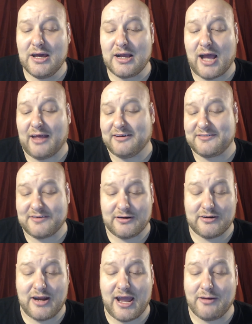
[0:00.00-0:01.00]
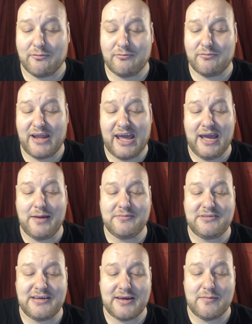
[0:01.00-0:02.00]
Khalistar, and
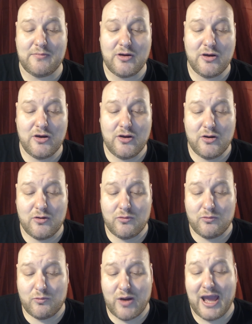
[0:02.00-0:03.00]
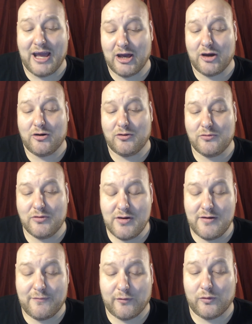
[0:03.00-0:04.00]
names him Rhaego
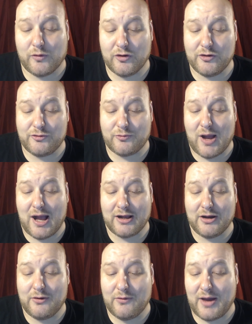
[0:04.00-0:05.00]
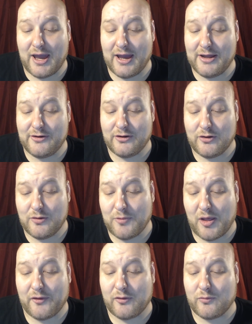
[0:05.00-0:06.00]
for Drogo and her
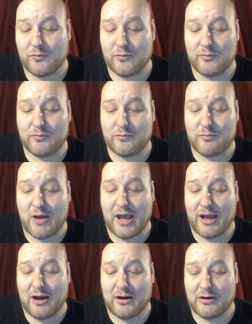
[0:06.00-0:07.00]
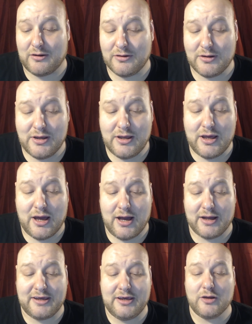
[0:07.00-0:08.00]
brother Rhaegar,
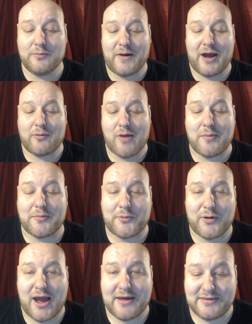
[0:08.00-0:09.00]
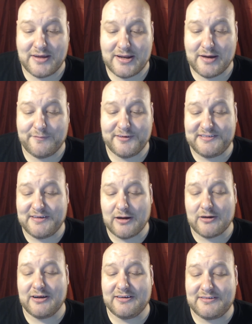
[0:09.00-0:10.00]
killed by Robert Baratheon. Now,
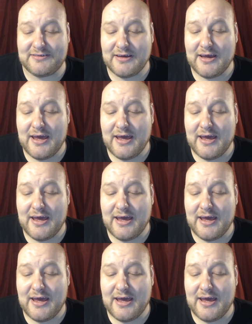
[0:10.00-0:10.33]
Viserys,